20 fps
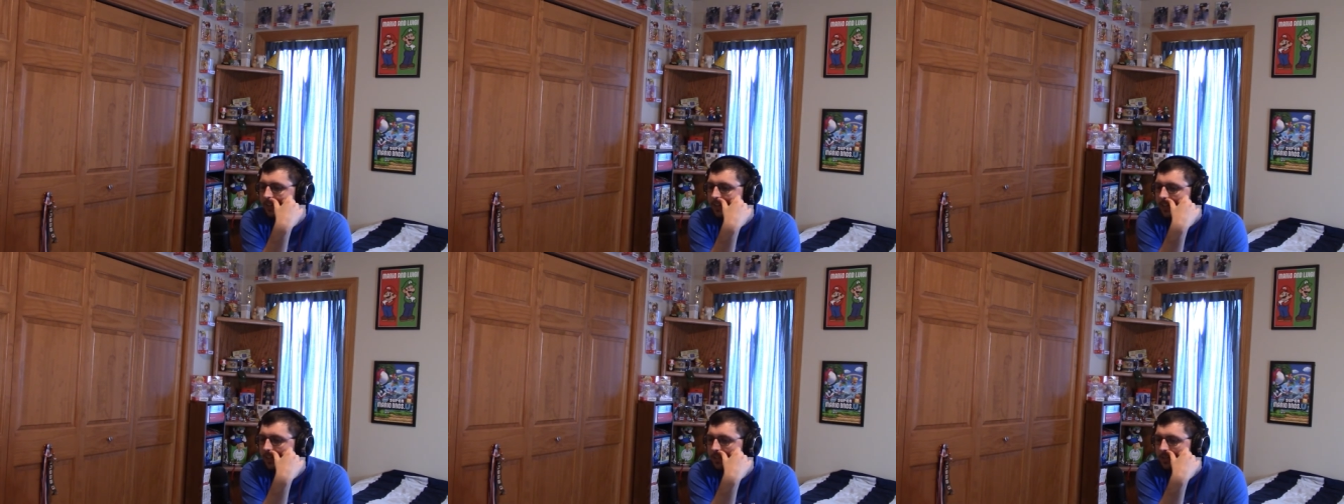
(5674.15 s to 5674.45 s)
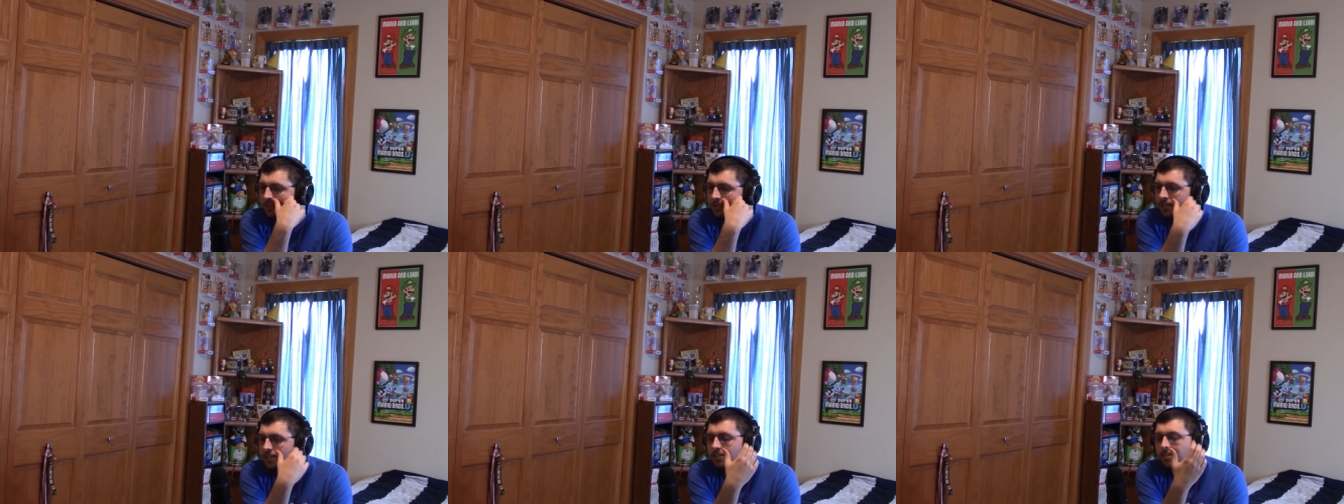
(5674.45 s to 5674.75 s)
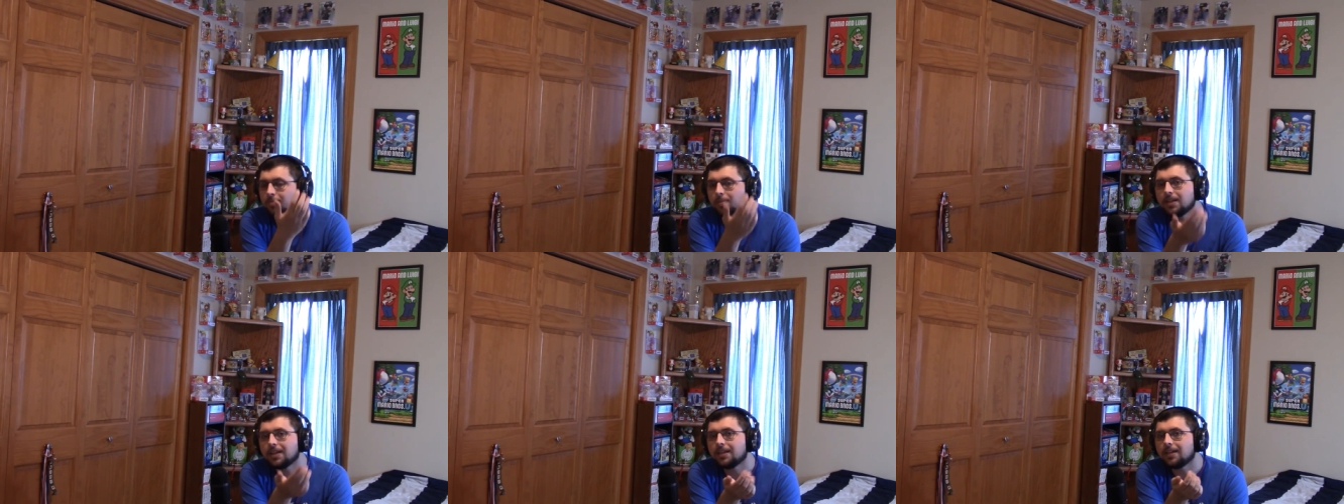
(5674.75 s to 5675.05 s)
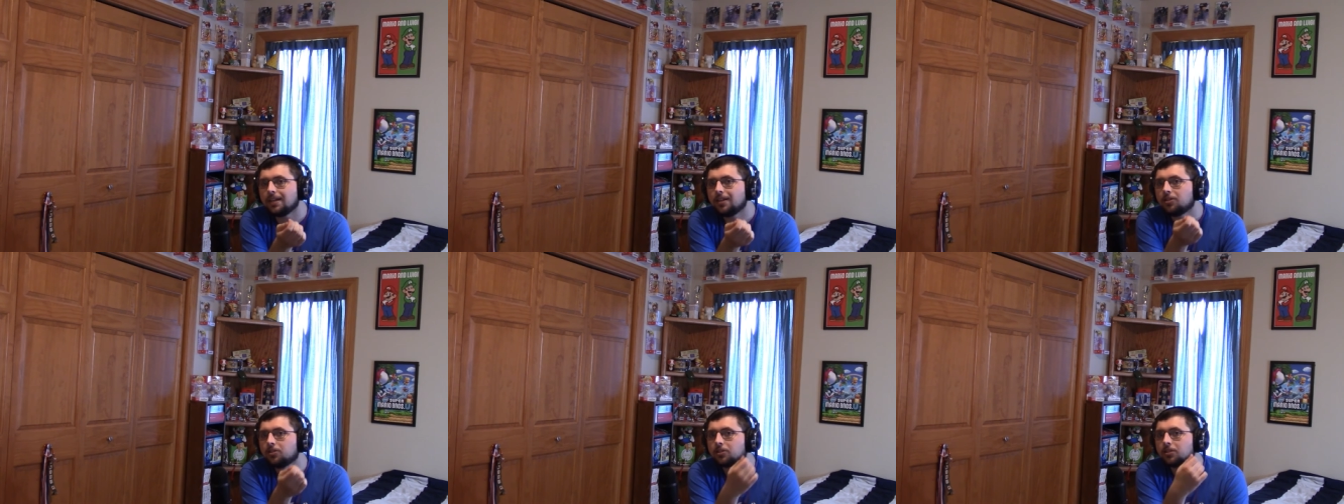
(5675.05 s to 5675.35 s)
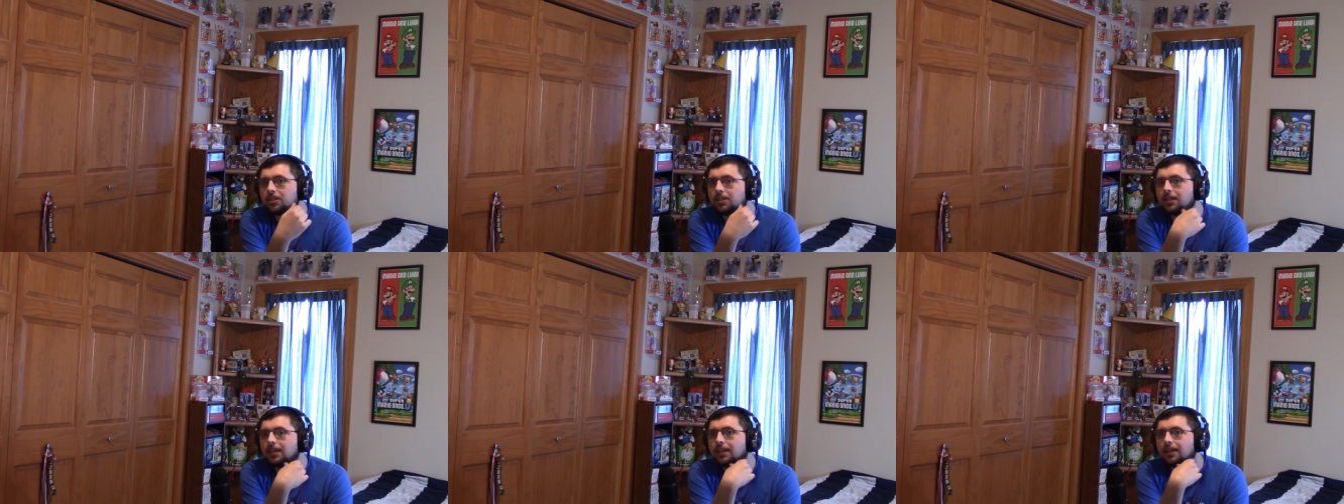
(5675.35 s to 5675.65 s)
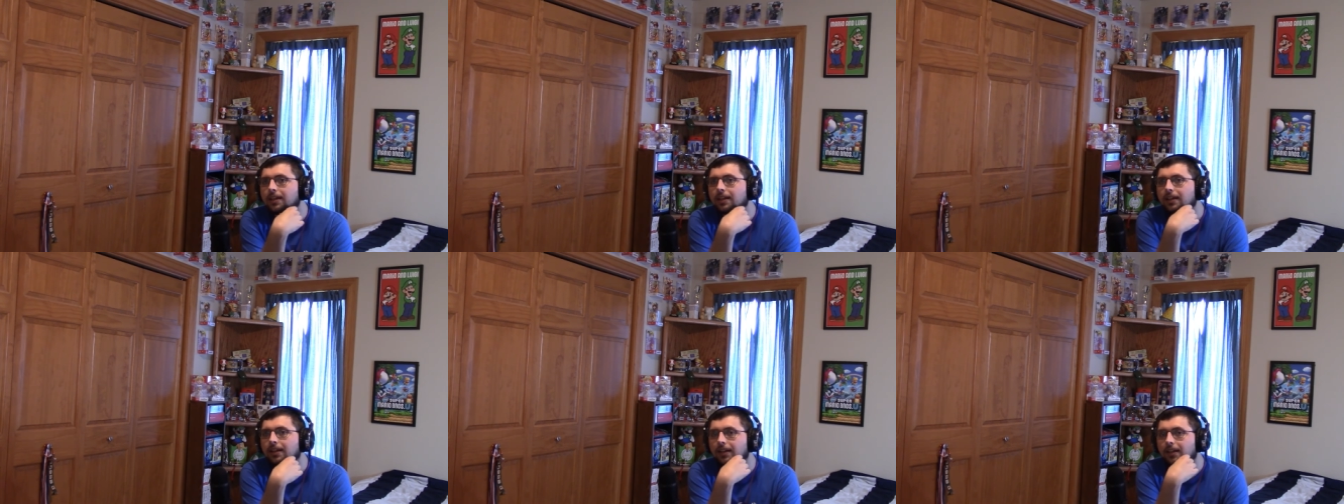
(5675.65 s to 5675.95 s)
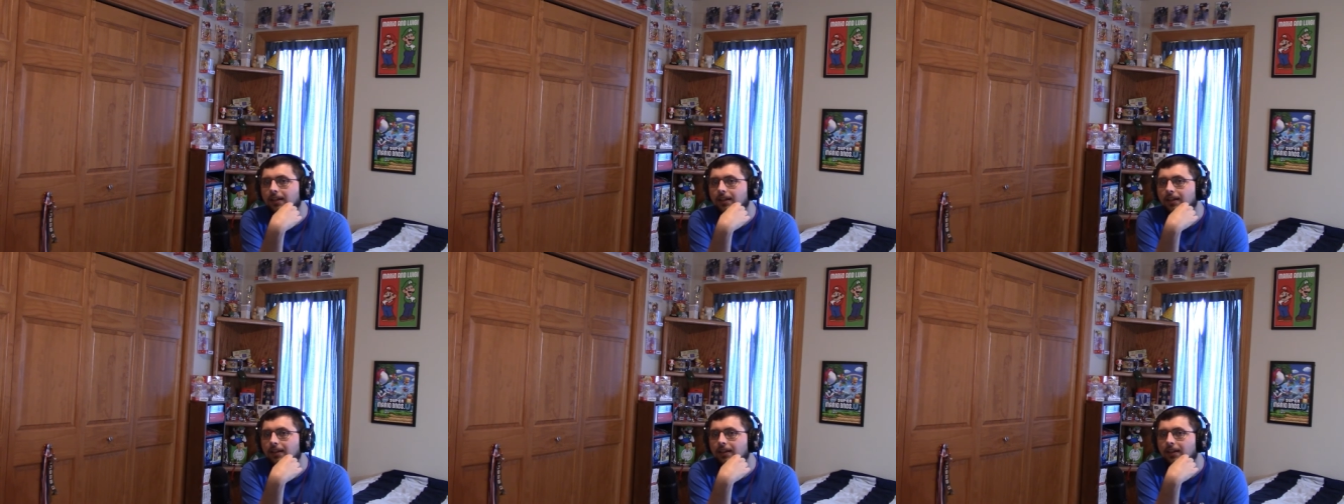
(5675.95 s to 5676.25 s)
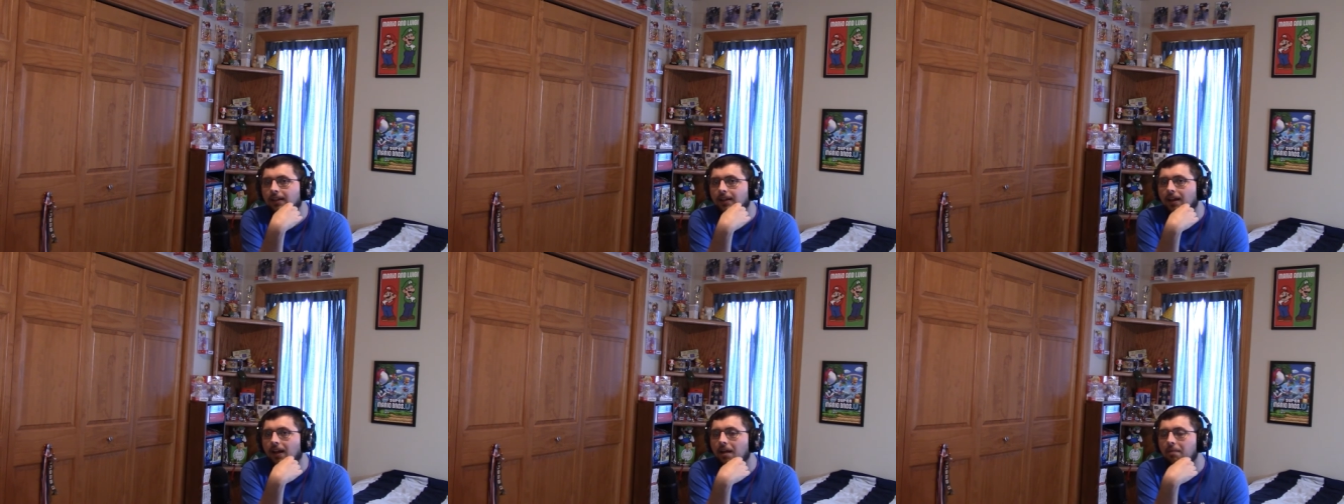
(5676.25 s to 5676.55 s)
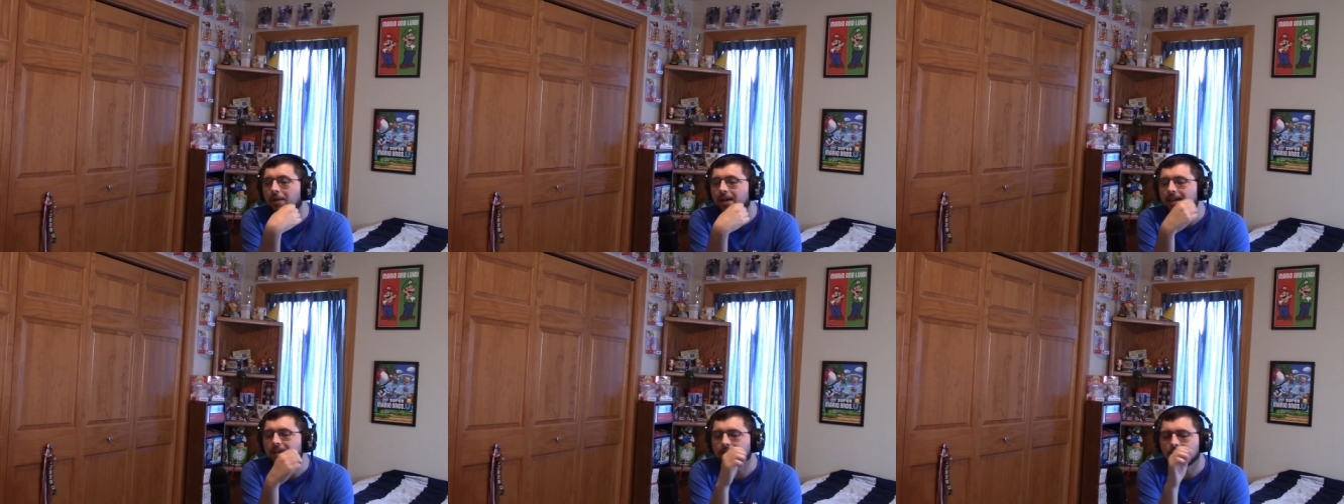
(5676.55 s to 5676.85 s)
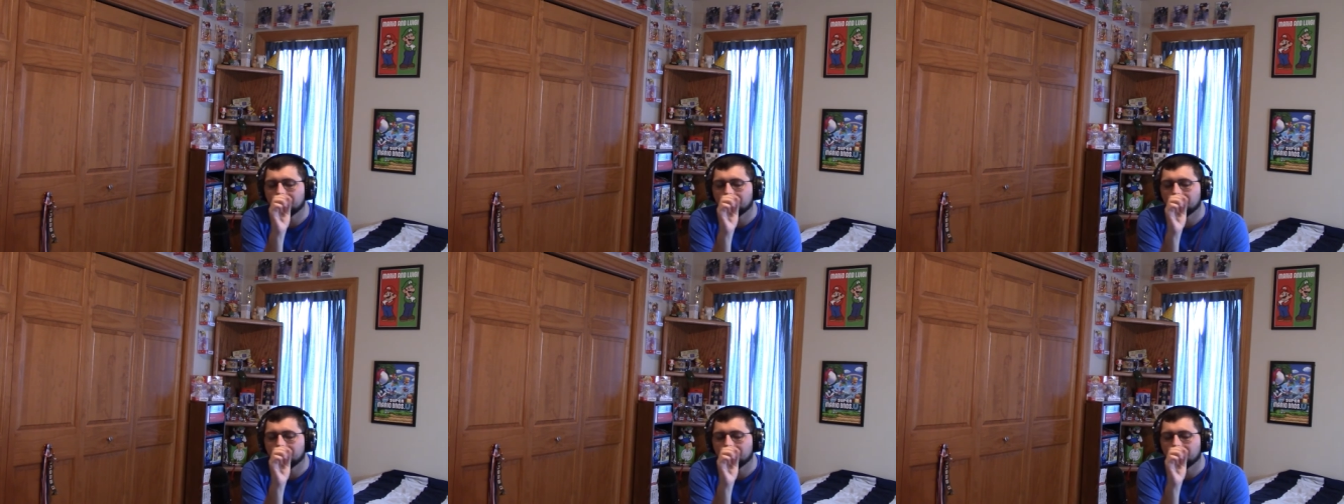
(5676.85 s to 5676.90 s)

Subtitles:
This could be an interesting. I might